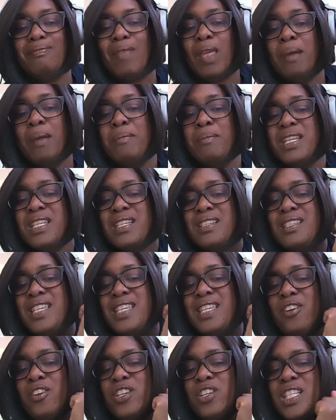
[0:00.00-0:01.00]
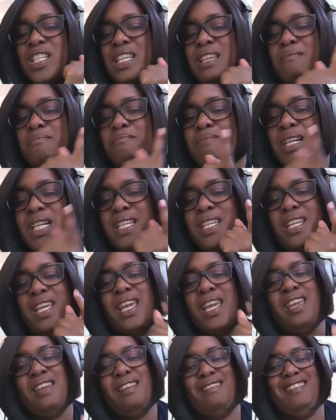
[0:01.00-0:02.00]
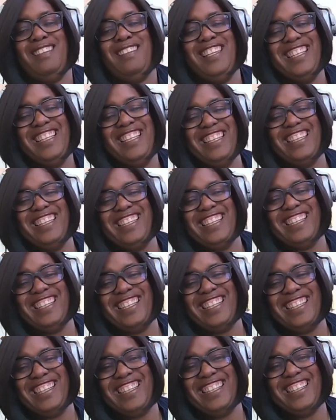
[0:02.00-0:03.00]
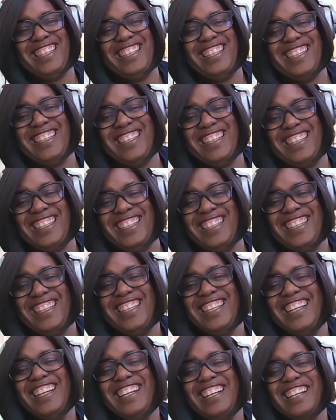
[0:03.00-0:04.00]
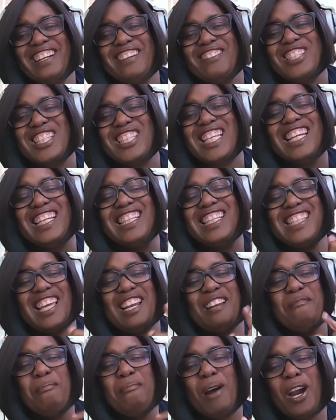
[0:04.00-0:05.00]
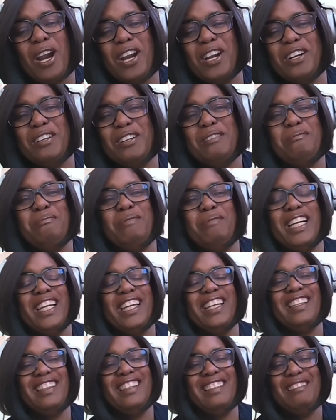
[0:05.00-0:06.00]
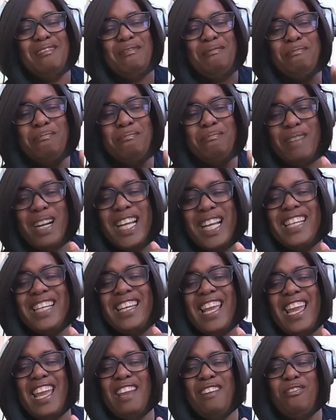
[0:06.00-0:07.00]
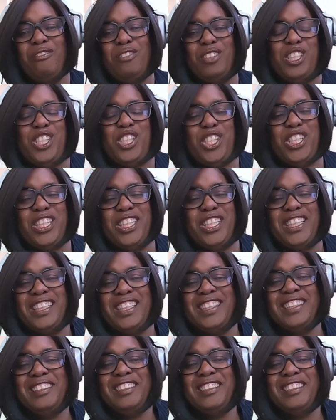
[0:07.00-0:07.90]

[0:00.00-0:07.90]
I'm gonna guarantee Monday. I was gonna say tomorrow, but Monday for sure.